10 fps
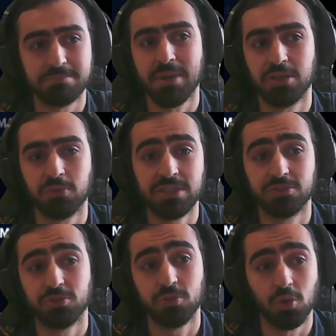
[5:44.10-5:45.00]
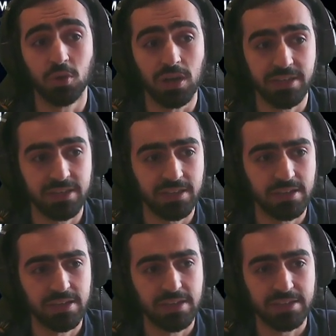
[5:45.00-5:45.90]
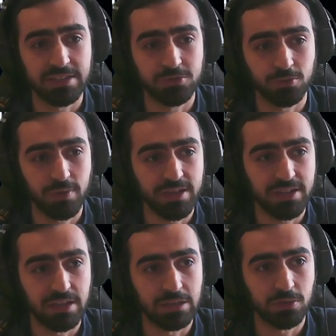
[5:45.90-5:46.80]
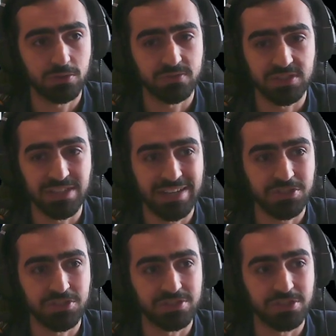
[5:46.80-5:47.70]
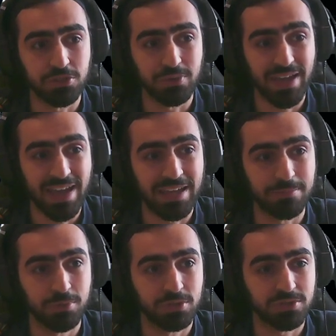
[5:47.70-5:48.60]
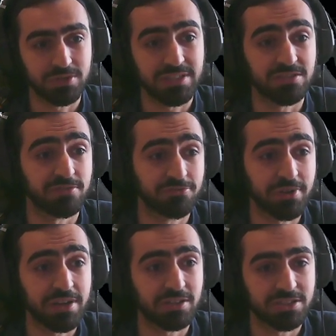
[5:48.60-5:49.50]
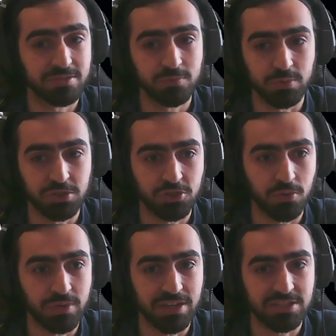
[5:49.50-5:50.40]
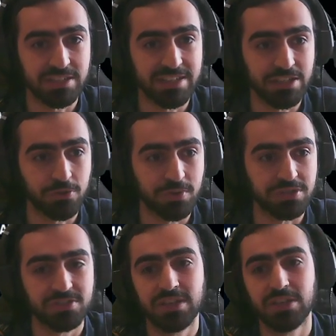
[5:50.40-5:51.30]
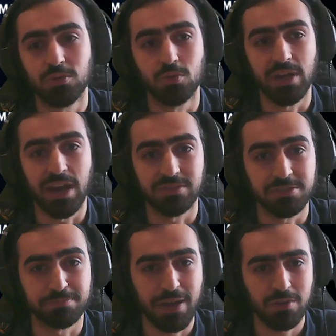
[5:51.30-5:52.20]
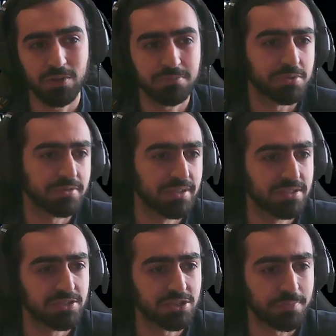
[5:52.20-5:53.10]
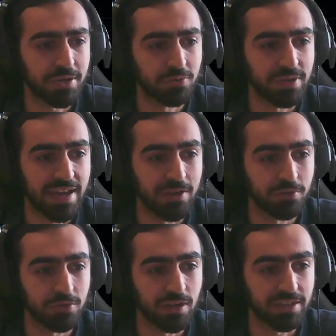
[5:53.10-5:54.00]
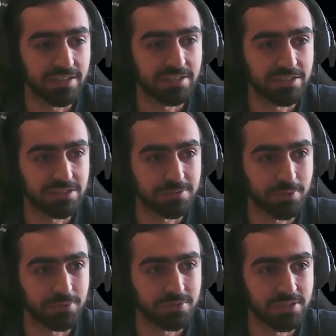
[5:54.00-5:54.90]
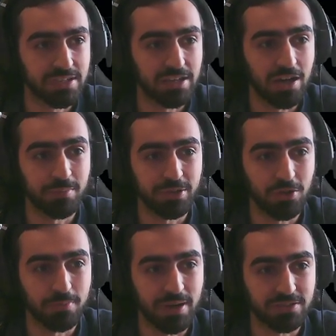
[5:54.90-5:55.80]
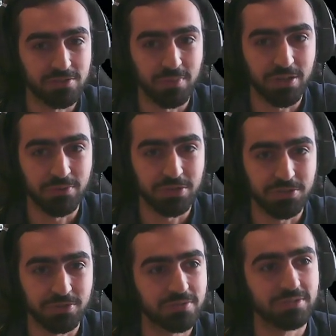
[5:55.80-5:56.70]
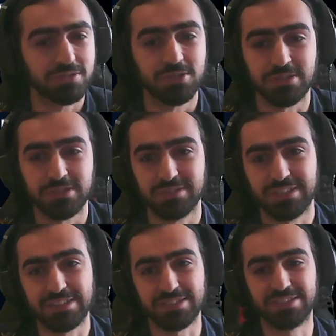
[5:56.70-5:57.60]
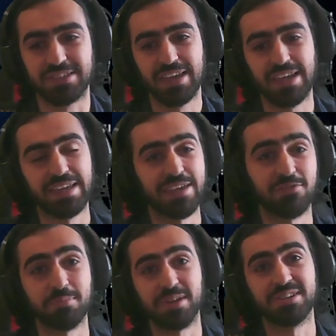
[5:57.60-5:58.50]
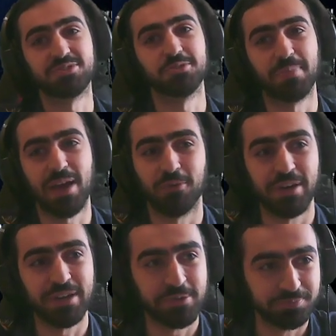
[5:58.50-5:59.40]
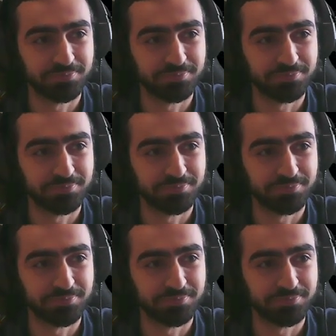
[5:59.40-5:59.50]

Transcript: it manually to your liking. There's already a lot of selections that you can put. These are free items which don't actually increase your character's power, but just depending on how you like it, I suppose. I'm going to go back to my original because this is giving me additional power right now.